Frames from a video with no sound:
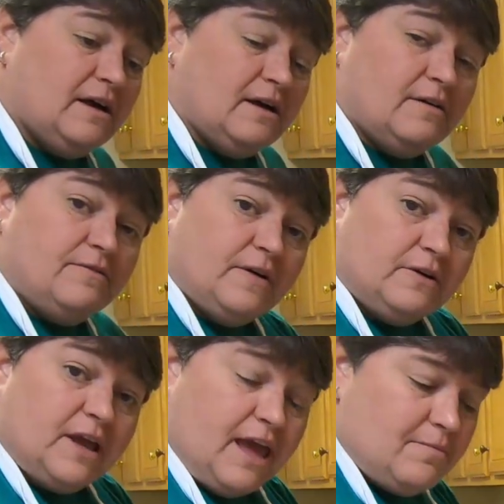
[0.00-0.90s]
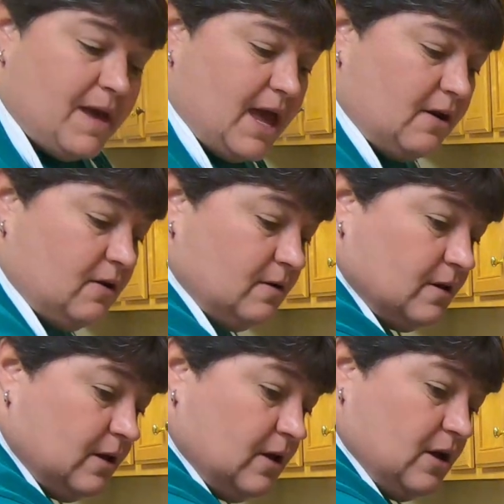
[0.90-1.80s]
funnel cake batter.
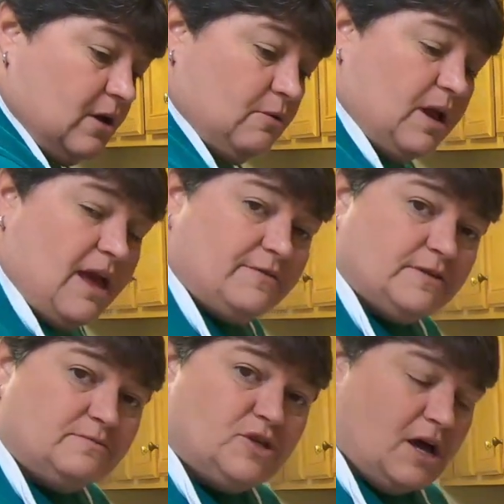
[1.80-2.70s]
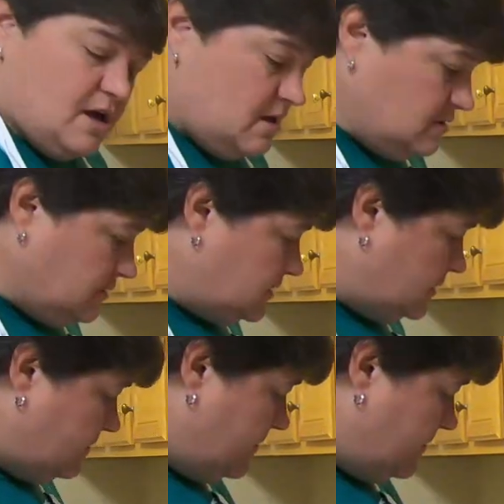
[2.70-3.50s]
We have some tongs.